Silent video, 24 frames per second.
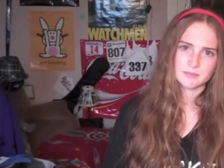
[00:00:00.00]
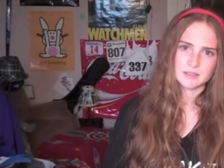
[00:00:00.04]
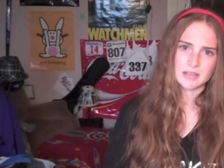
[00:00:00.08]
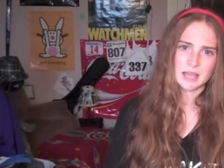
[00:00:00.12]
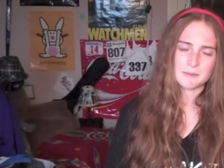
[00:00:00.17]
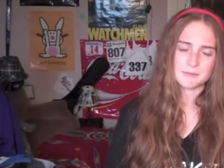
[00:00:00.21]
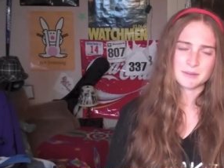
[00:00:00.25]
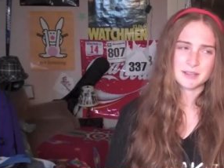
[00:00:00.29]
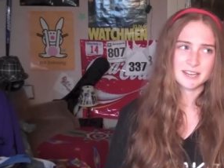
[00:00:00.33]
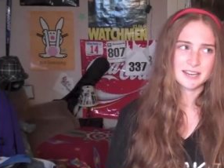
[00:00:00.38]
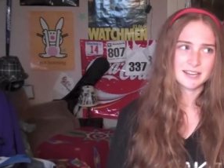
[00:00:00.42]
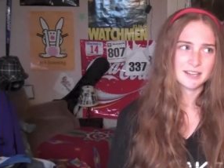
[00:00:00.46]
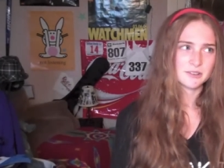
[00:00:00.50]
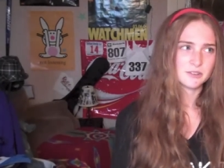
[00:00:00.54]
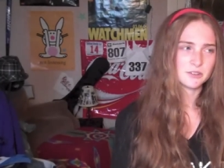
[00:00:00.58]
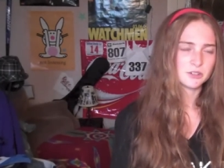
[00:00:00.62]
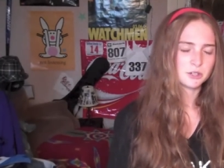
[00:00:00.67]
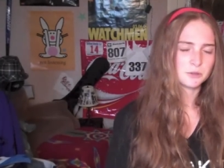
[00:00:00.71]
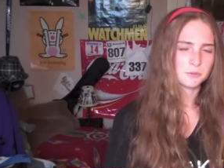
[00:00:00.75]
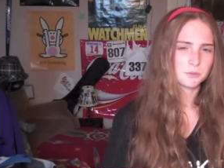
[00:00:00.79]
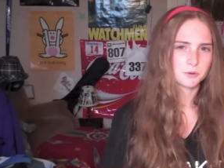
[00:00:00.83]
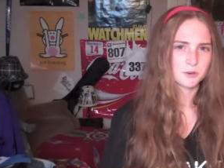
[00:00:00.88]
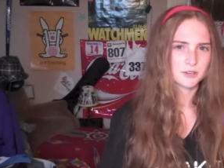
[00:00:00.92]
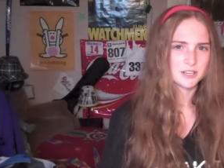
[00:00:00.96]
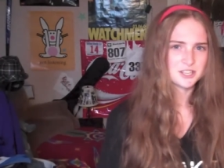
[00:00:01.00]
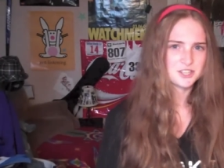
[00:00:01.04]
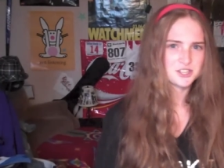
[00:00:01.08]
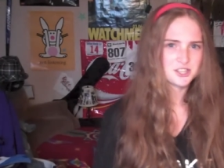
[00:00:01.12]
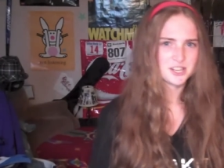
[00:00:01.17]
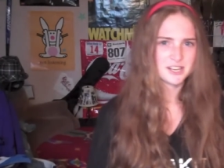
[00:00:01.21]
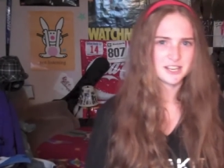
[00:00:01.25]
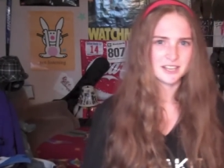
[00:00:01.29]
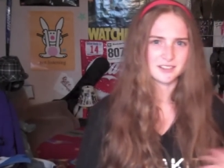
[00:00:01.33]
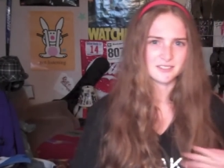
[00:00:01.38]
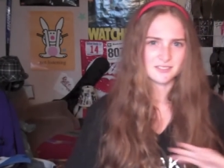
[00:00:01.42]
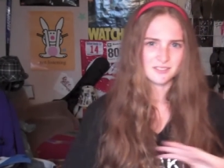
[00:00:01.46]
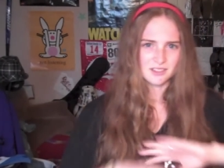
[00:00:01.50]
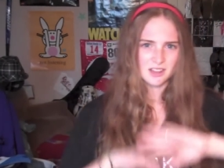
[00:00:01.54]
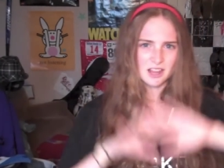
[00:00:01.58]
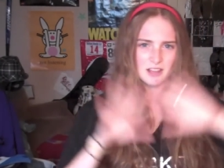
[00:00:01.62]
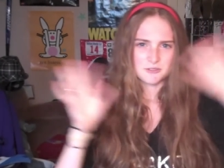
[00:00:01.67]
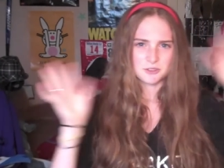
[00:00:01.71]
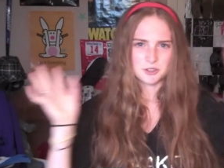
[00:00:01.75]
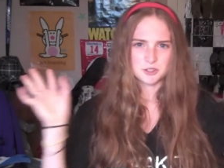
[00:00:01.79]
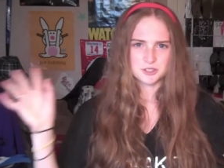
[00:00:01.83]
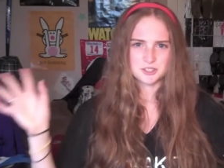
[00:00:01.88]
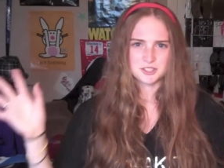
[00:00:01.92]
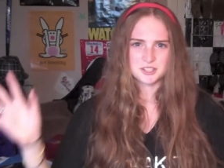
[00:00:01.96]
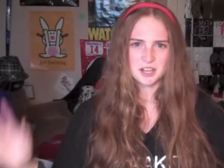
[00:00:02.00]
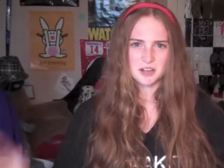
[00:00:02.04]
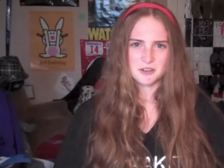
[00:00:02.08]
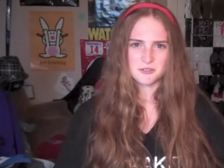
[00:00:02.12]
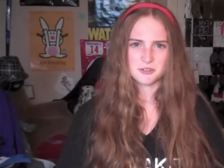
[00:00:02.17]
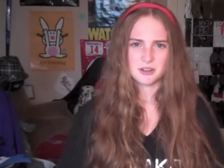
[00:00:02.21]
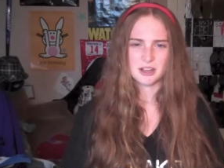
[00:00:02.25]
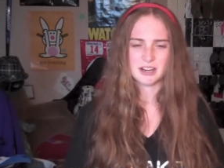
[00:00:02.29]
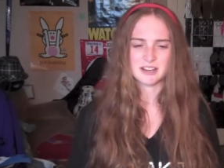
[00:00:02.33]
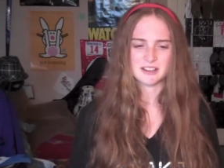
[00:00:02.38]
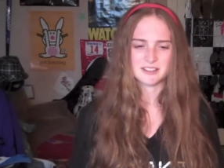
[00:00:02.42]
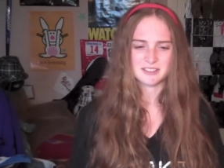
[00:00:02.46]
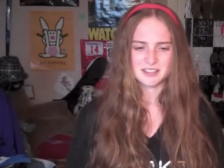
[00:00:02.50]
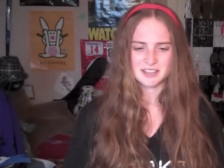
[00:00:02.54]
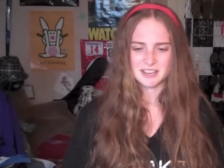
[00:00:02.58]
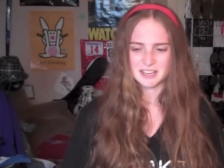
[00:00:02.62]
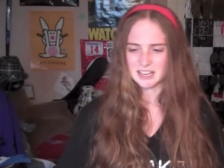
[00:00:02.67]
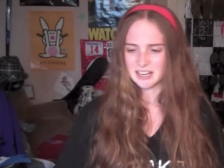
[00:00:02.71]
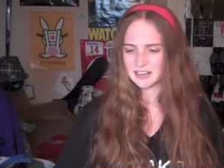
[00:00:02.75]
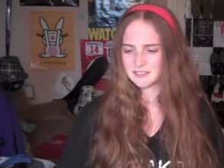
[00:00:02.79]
I'm getting a little preachy and love yourself kind of thing,